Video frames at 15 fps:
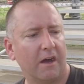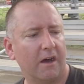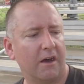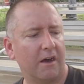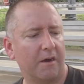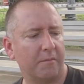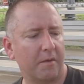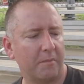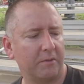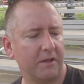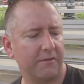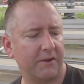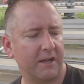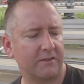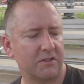Um, I
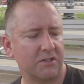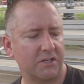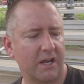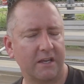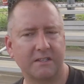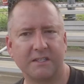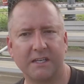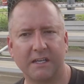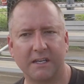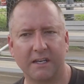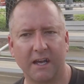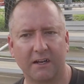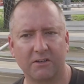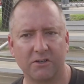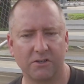believe it has a J S T
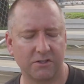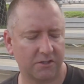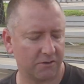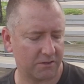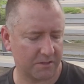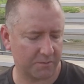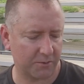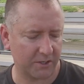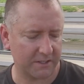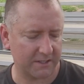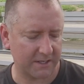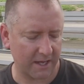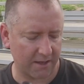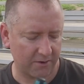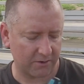connector, so it's a pretty
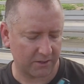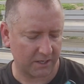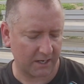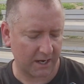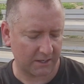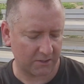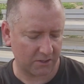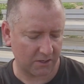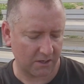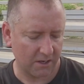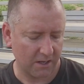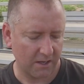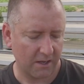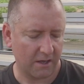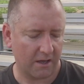standard connector.
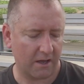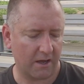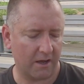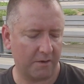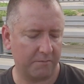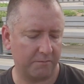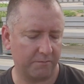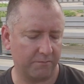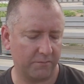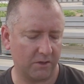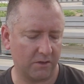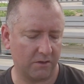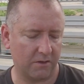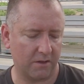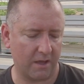Um,
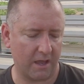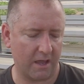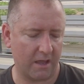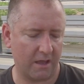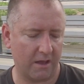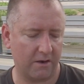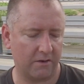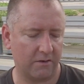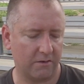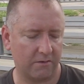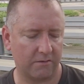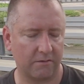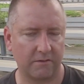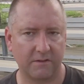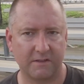and
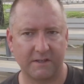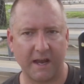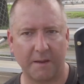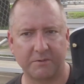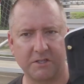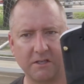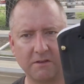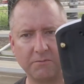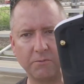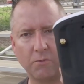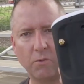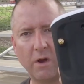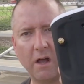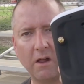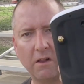snaps
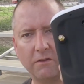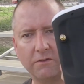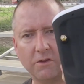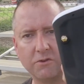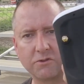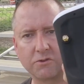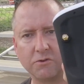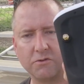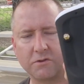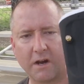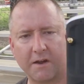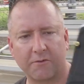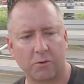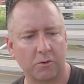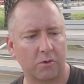in well, no
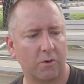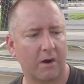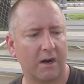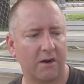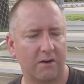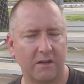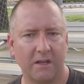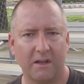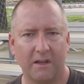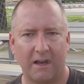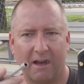screwdriver required.